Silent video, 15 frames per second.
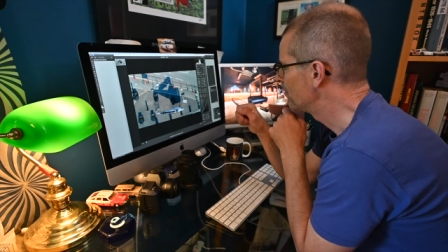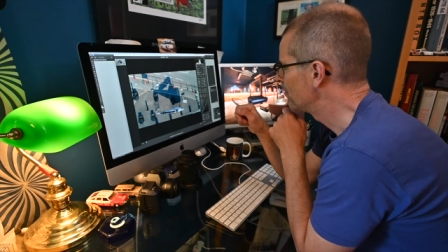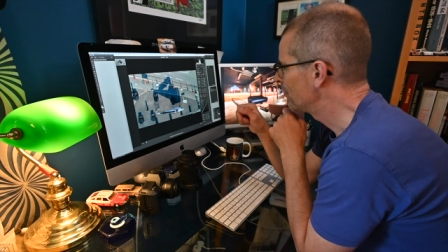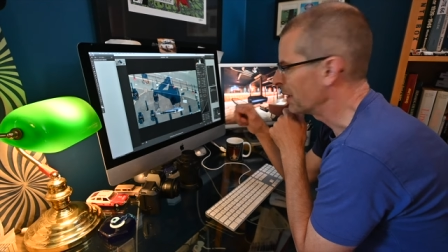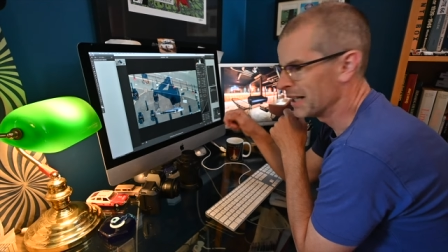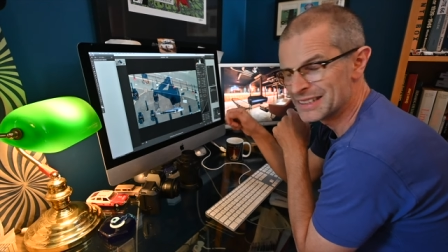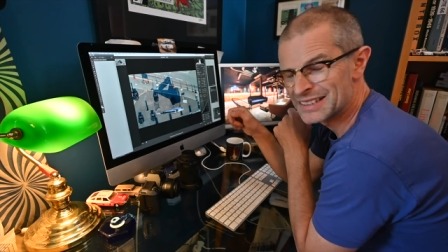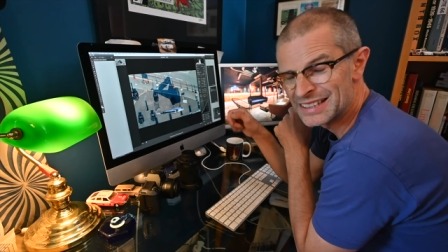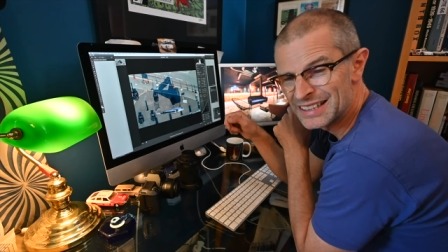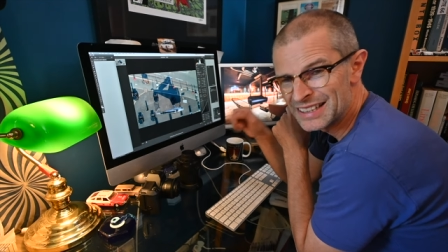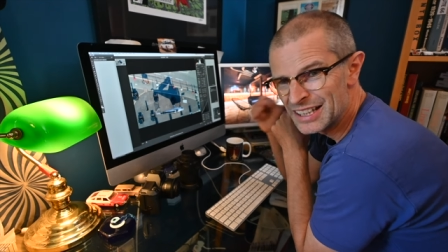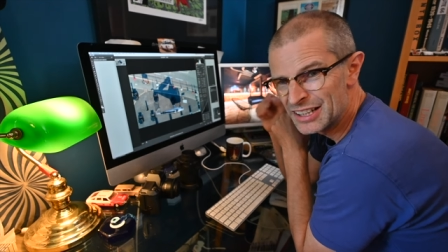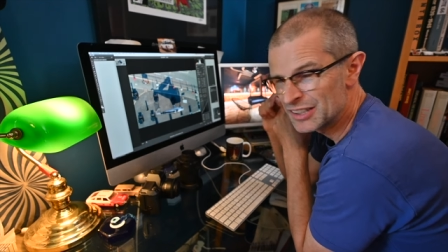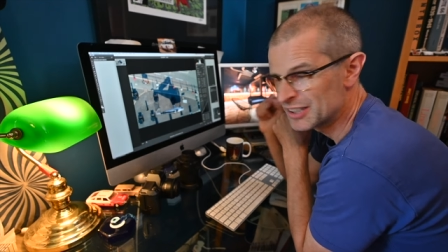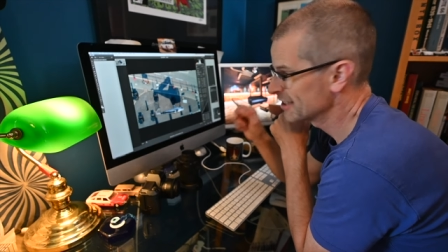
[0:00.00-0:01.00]
but
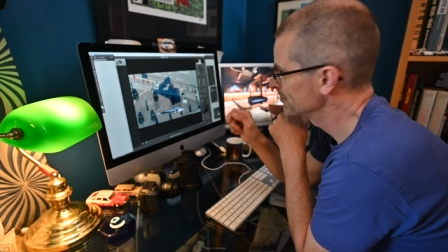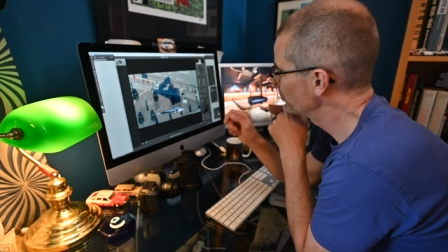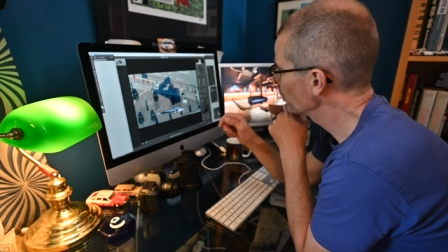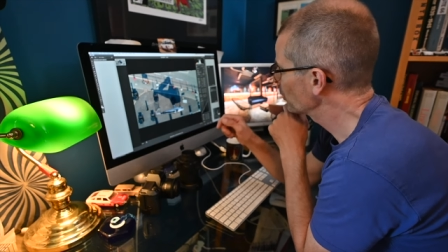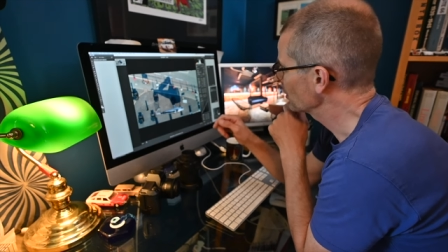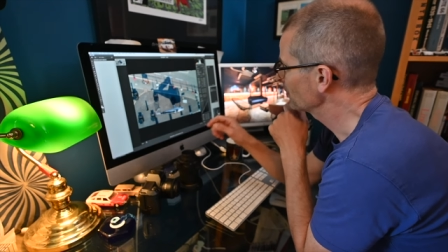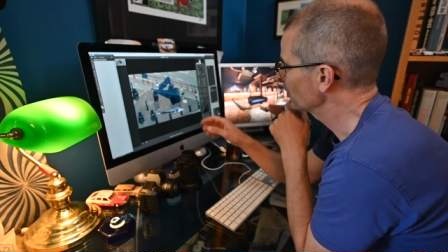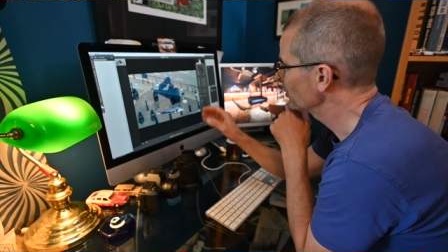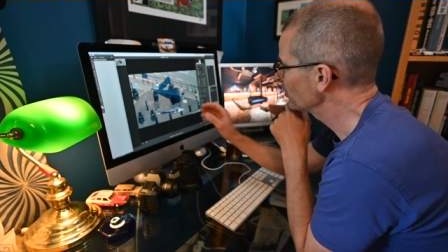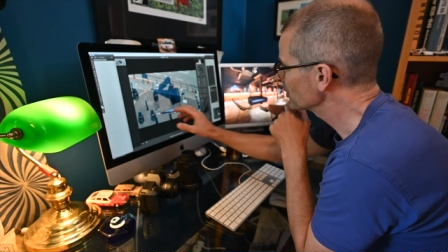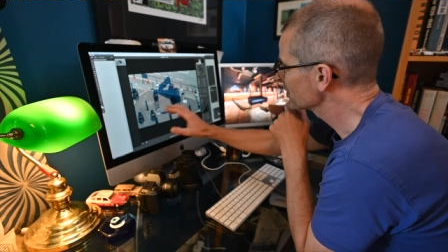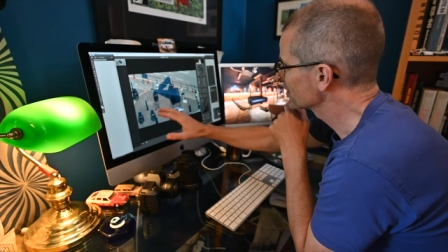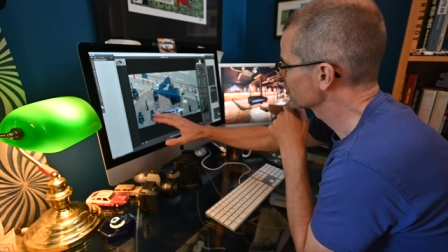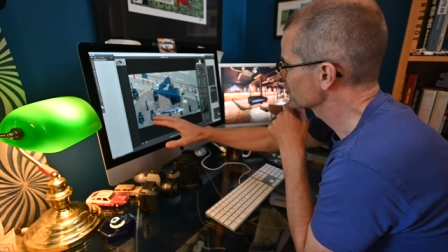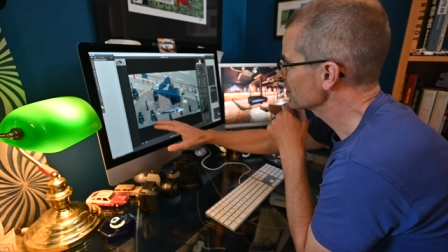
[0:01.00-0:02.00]
it's spoilt by all the
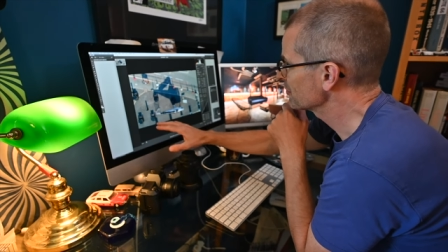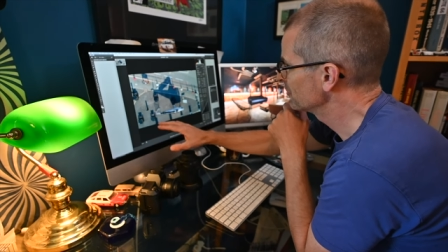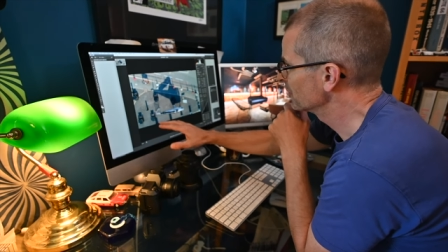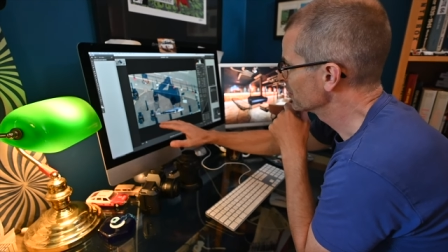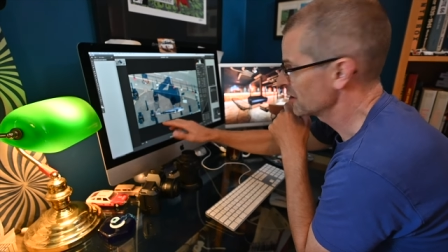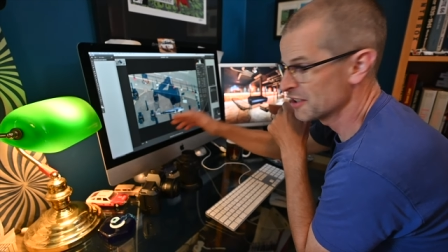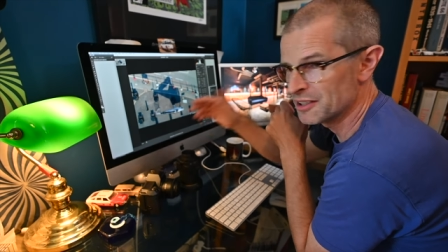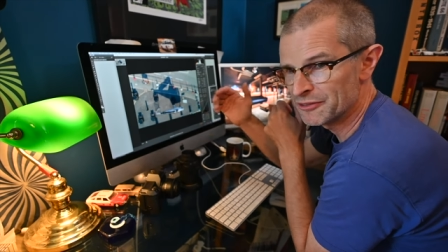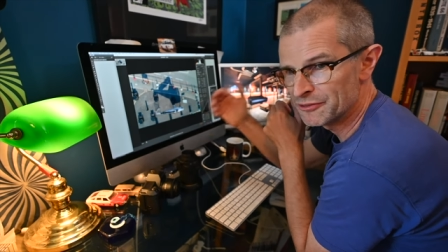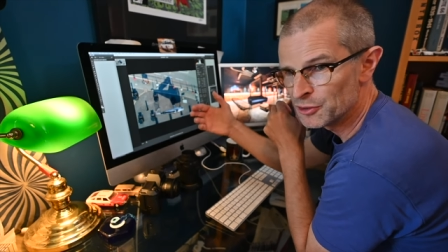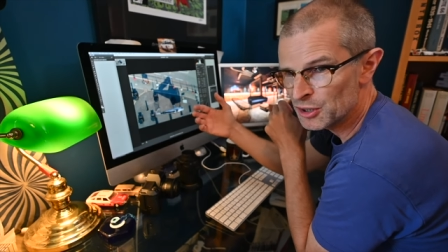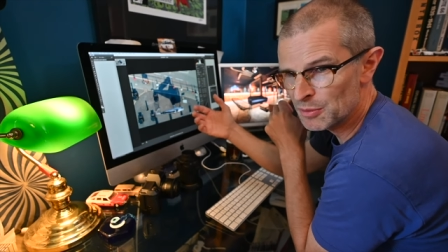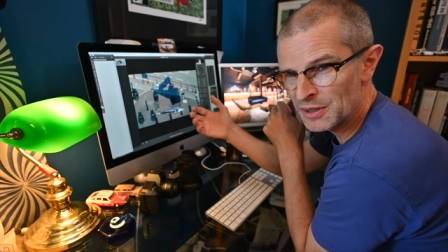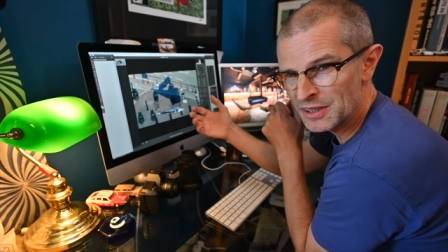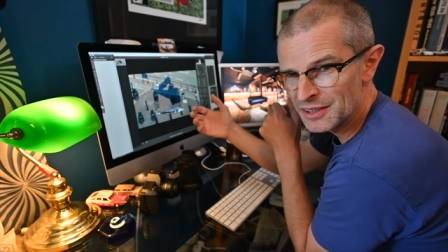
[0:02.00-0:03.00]
street furniture that
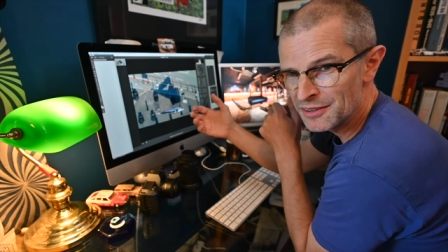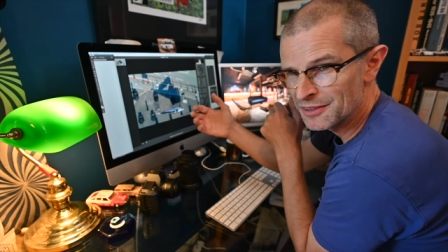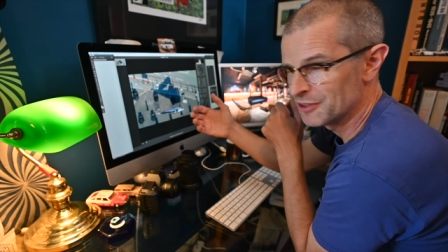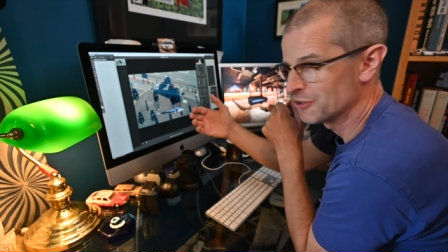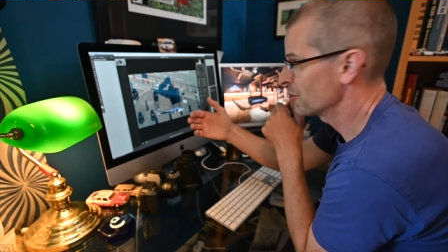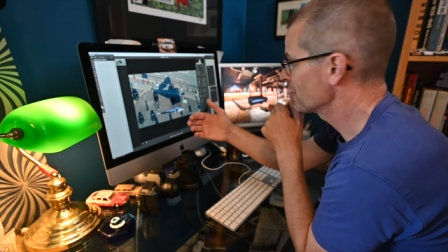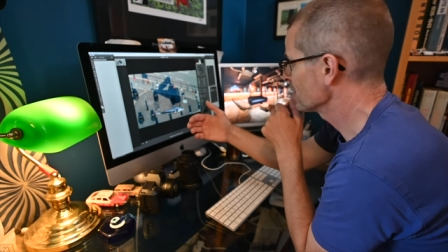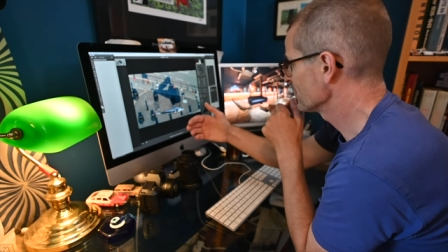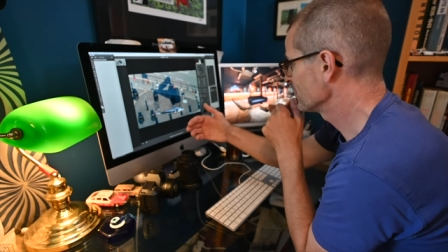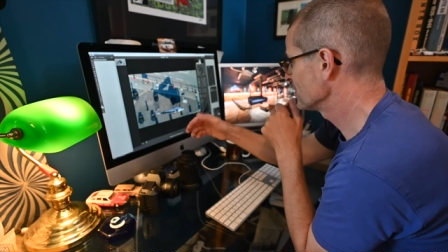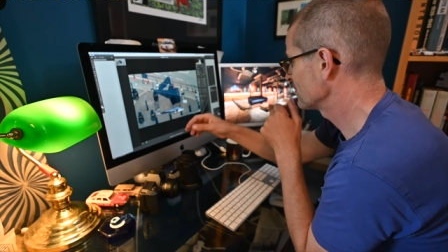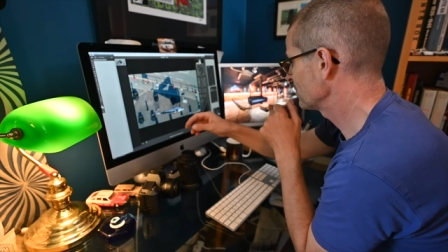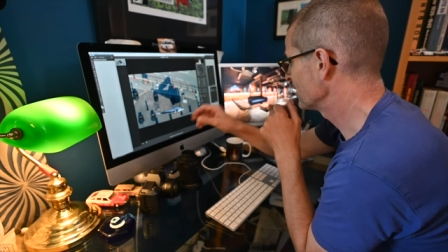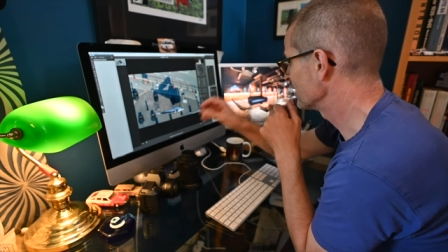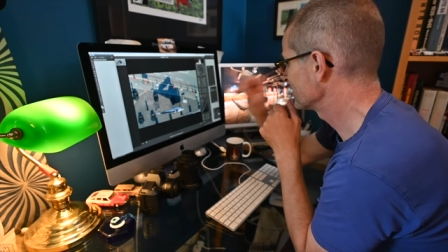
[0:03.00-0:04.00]
forced me to use the drone in the
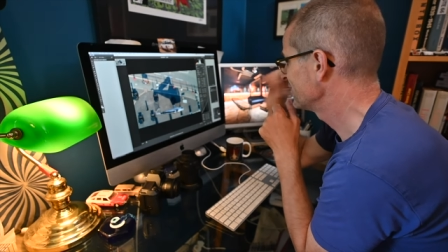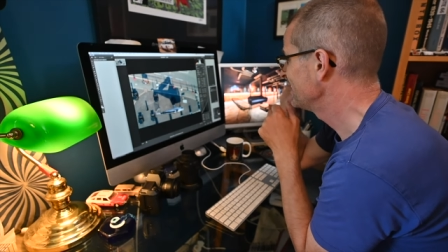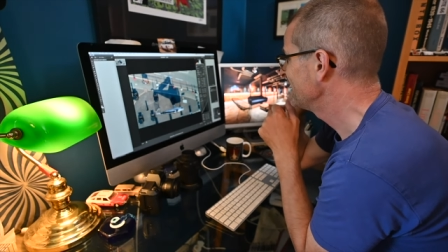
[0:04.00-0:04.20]
first place.